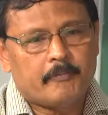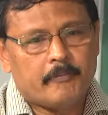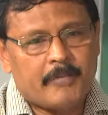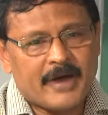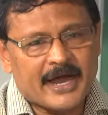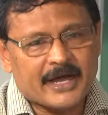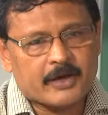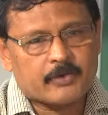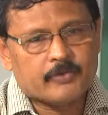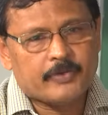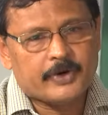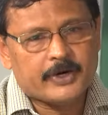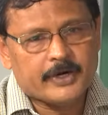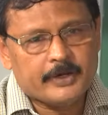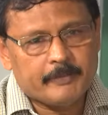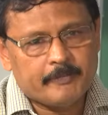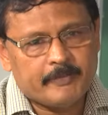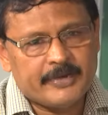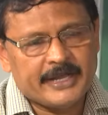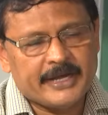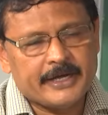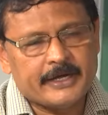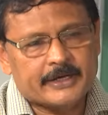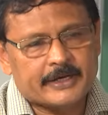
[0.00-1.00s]

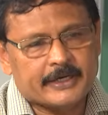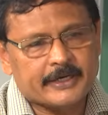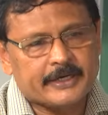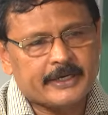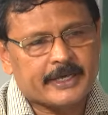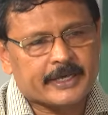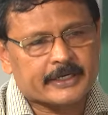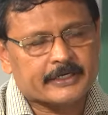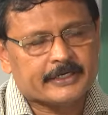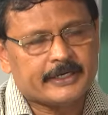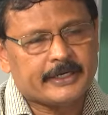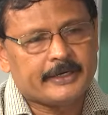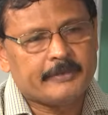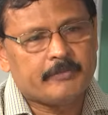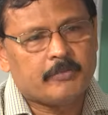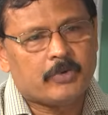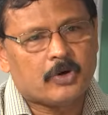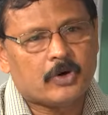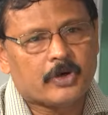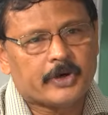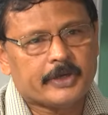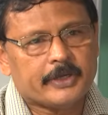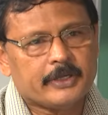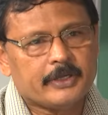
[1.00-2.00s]
backward bent ducted
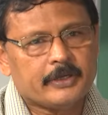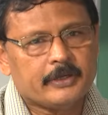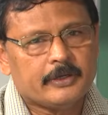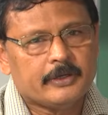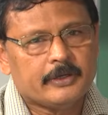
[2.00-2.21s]
buoy,